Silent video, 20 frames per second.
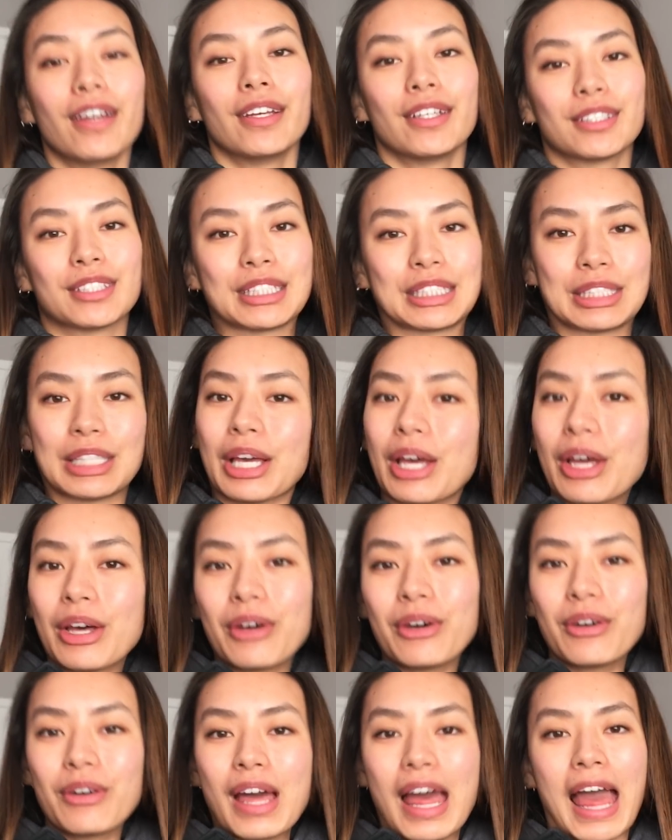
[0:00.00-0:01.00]

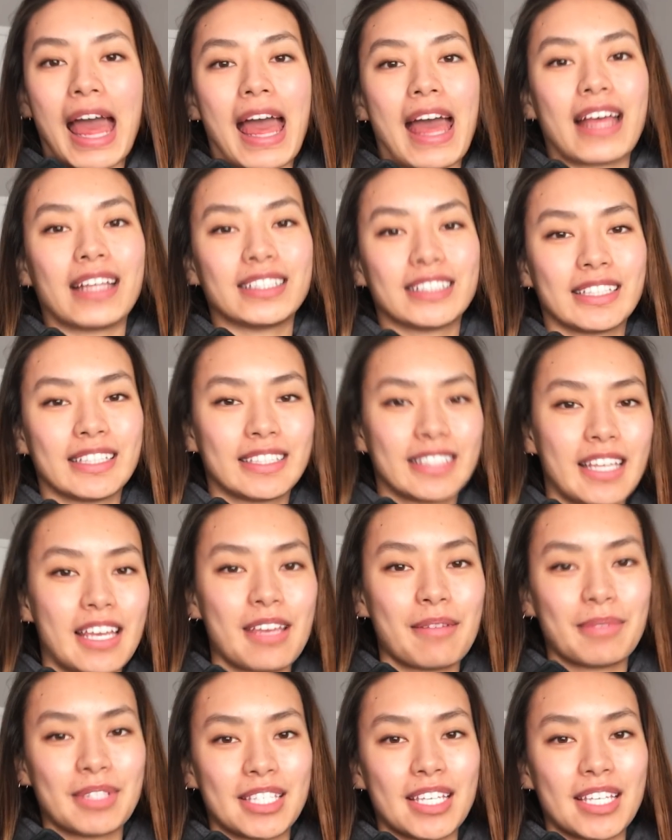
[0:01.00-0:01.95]
So, as the same as